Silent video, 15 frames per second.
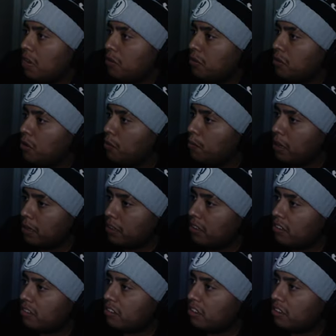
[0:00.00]
don't know about
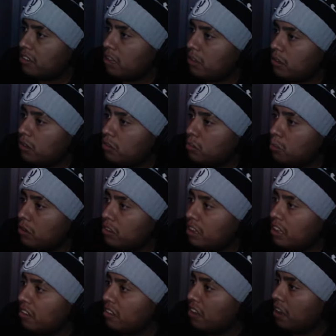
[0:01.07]
this. It, it looks risky
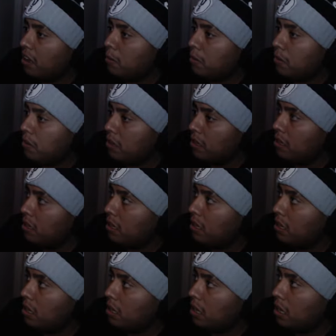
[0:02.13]
as heck, but
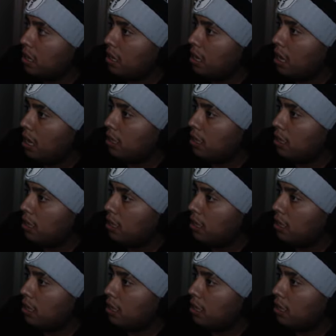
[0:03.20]
at